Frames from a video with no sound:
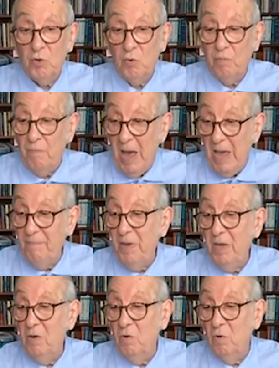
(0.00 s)
or
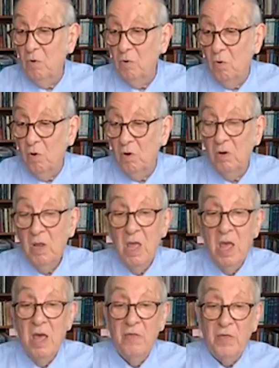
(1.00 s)
piping or
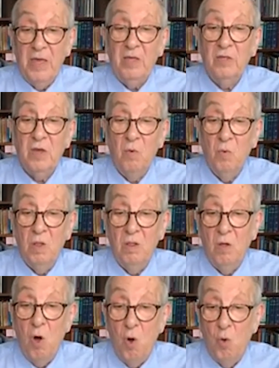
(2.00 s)
things that
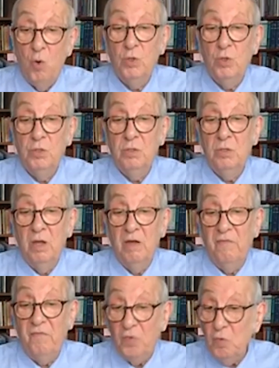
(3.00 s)
will hold
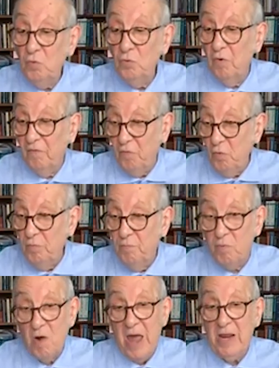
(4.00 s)
food or food
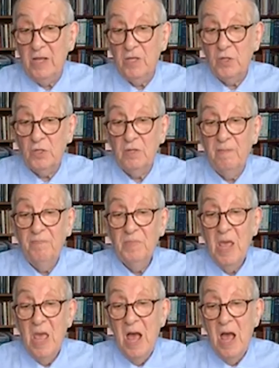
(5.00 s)
products.
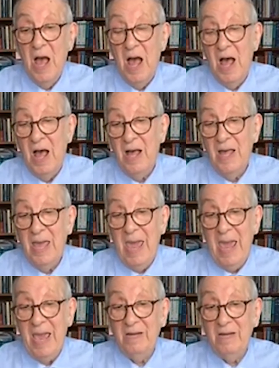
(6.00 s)

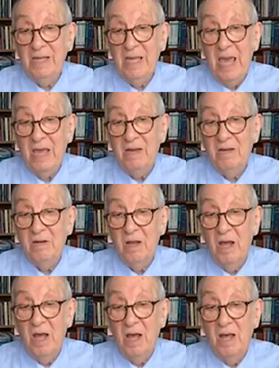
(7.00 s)
And again,
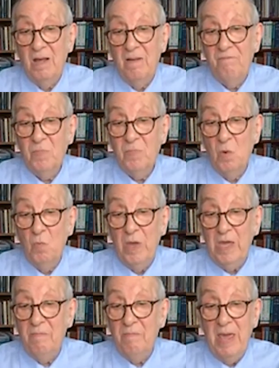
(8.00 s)
we
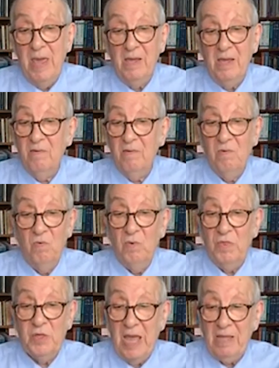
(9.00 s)
can make
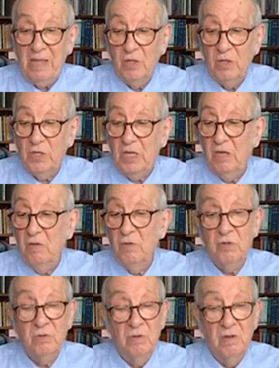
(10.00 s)
with stainless
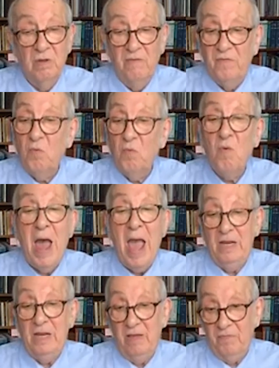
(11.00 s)
steels a
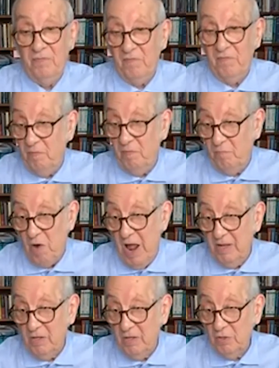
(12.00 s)
variety of different
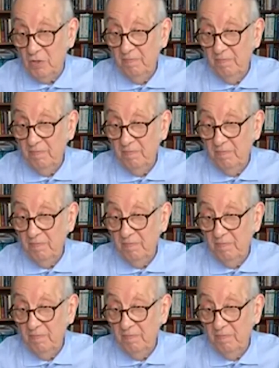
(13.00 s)
products.